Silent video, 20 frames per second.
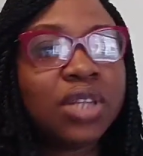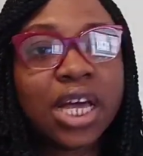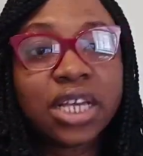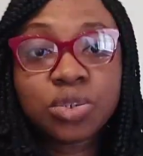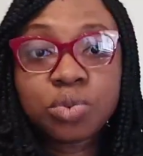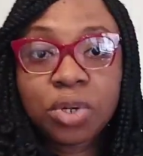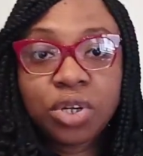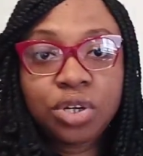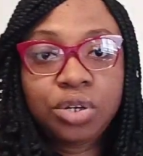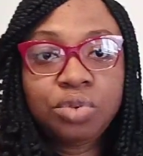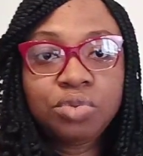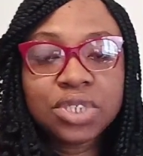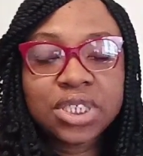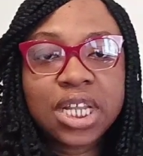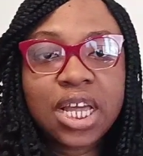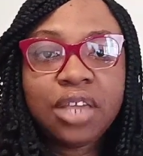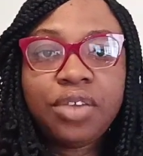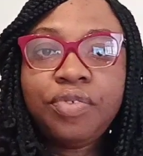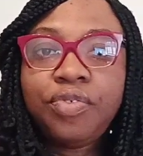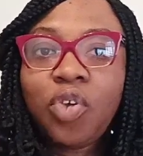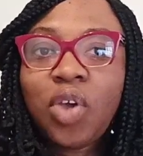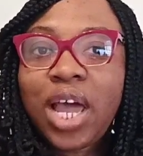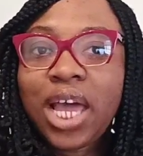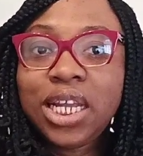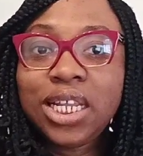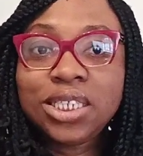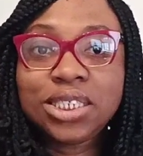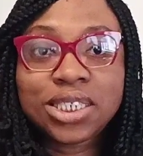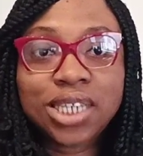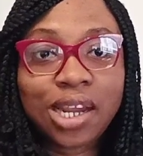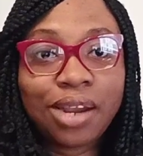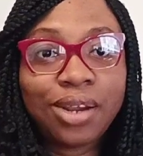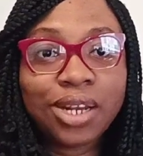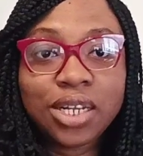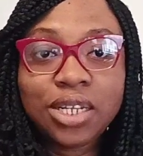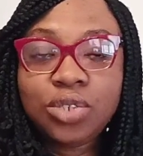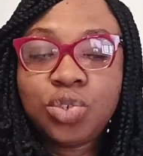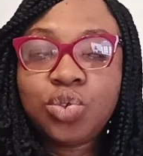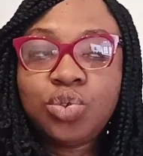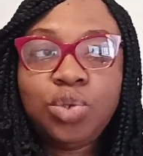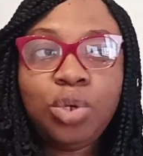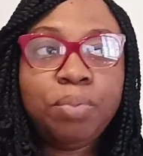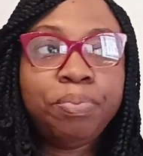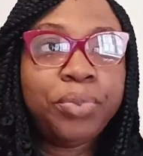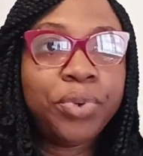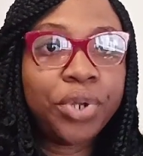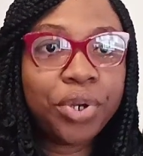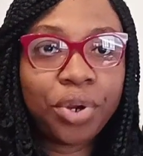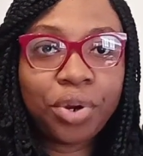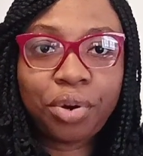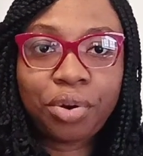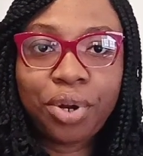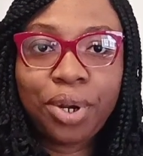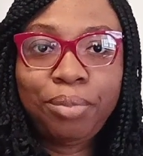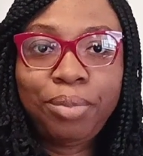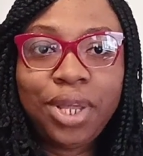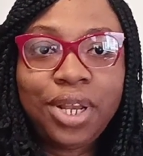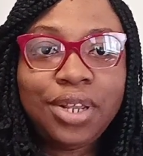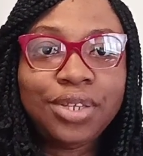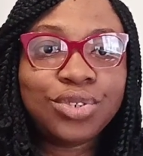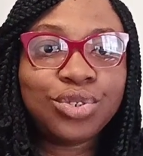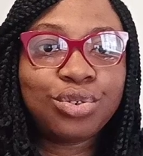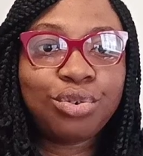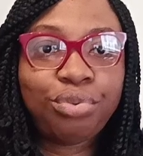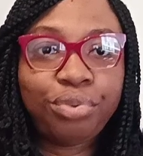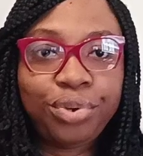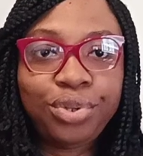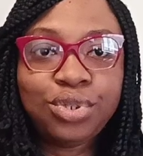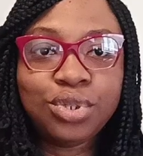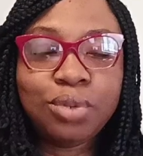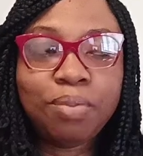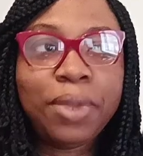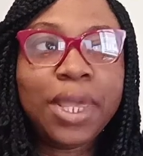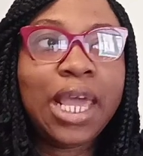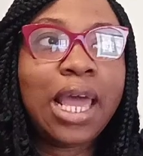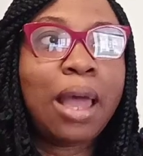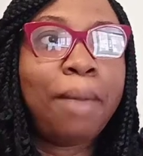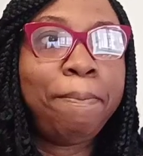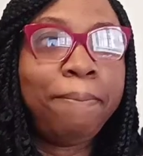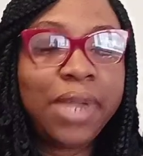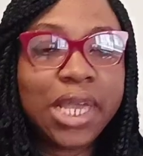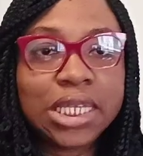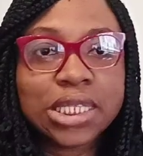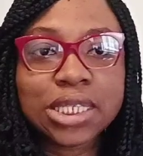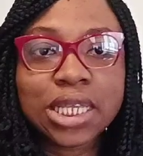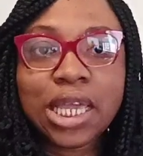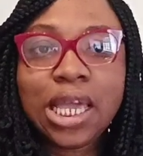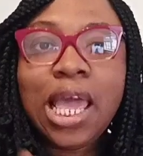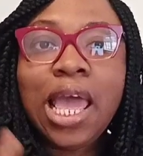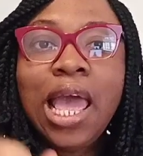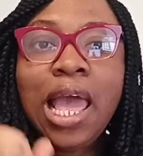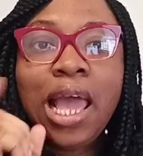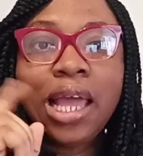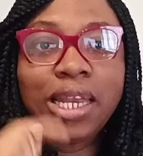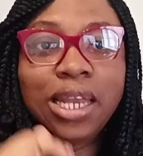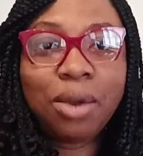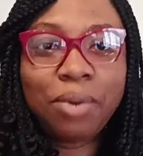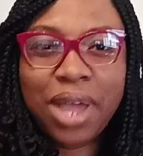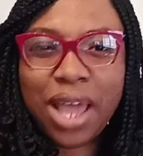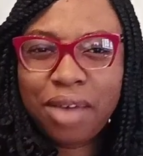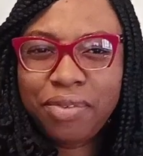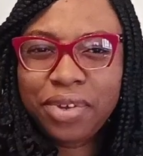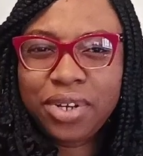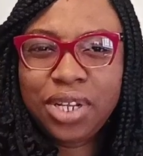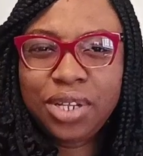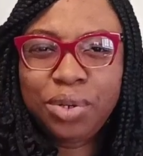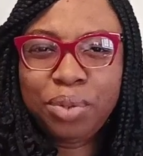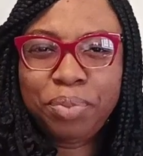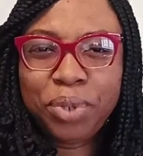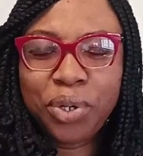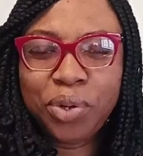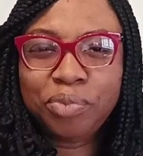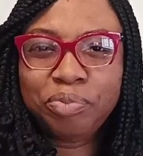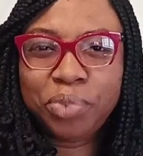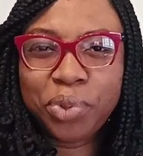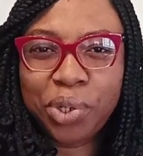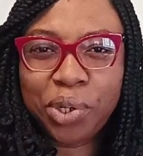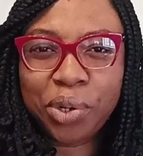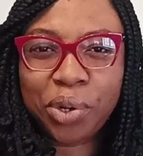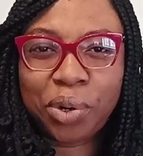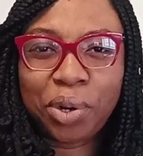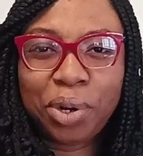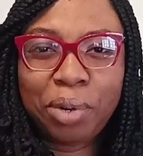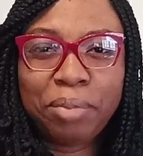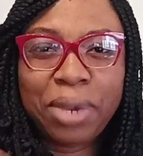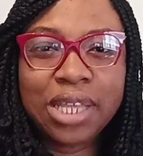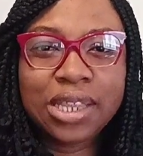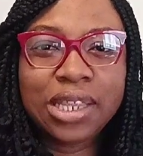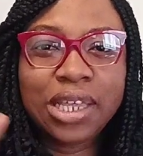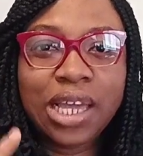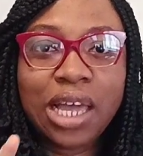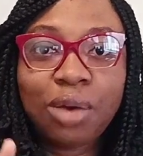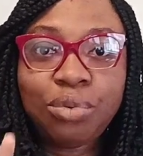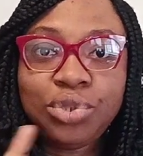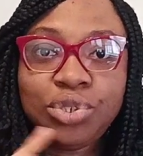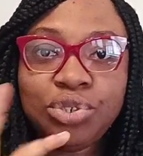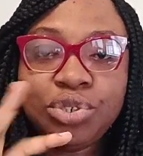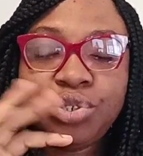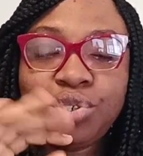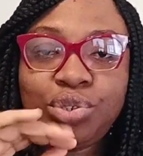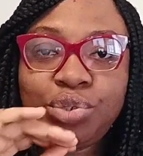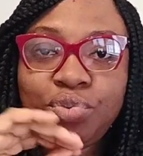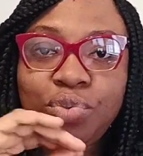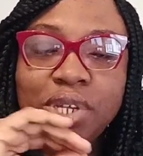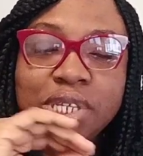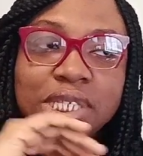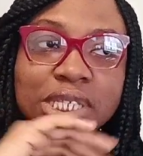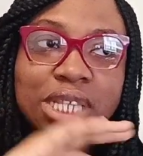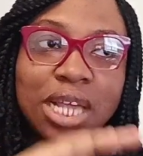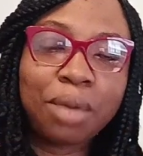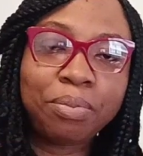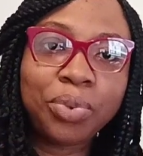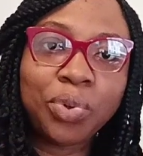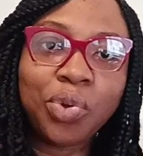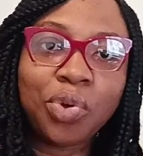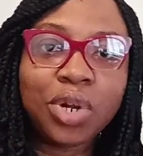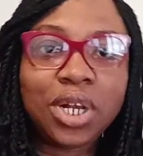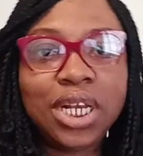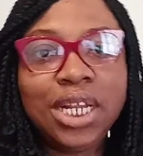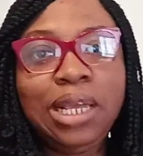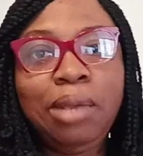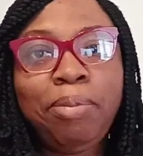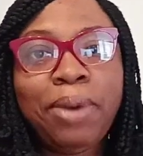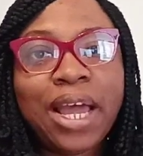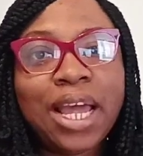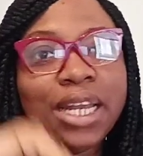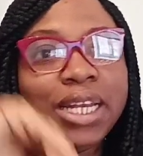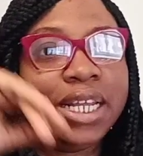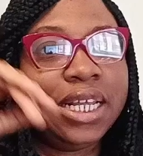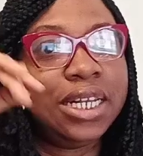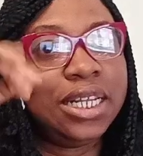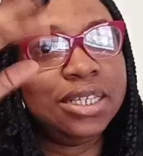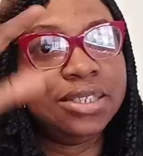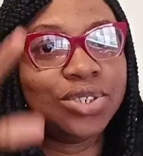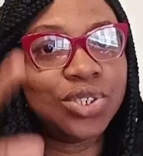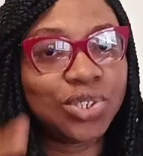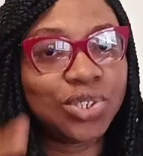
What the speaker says: So that's what it looks like. If you add it directly to your buttercream, it is going to be amazing. Now I have a little bit of buttercream. I think I will just do a sample clip and then